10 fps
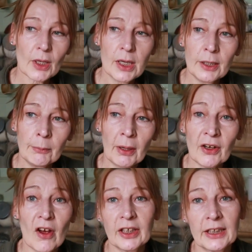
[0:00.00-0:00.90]
and
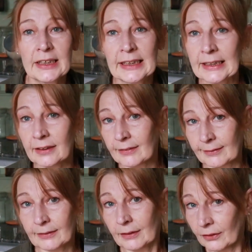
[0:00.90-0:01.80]
I can
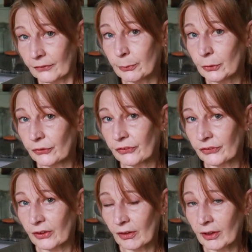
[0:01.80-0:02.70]
eat as much
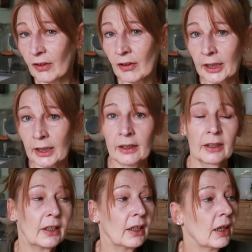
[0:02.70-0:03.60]
as I like,
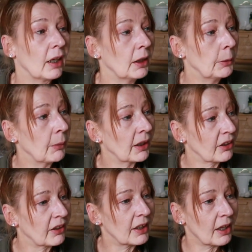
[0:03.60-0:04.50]
and I
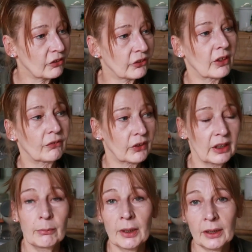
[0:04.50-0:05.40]
think I just have to
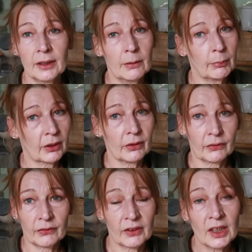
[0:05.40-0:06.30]
keep making it,
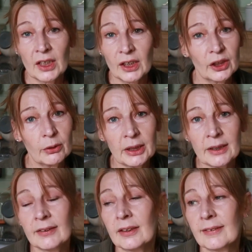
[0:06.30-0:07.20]
because you
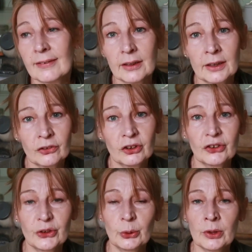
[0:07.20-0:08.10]
eat it, it's
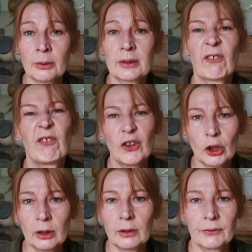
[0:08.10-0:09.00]
delicious, you know it's
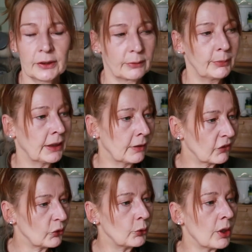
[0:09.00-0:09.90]
full of
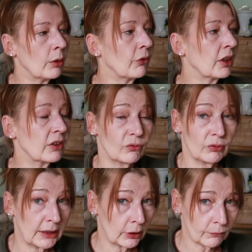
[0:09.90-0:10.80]
vitamins, you know that it's
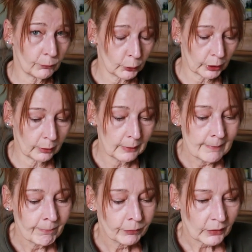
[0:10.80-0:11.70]
really good for you.
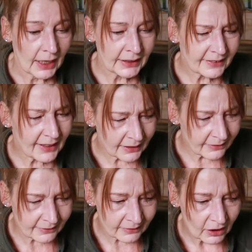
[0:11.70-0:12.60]
And it
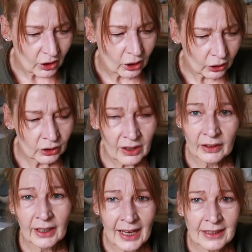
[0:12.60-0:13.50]
tastes
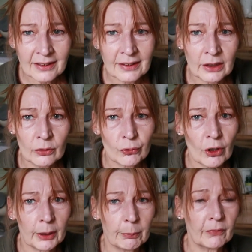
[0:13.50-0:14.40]
unlike anything you've
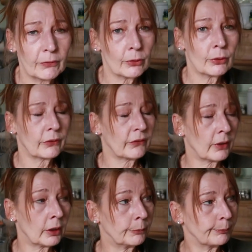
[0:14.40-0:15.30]
tried before,
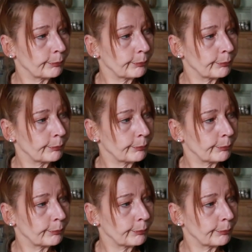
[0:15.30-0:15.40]
so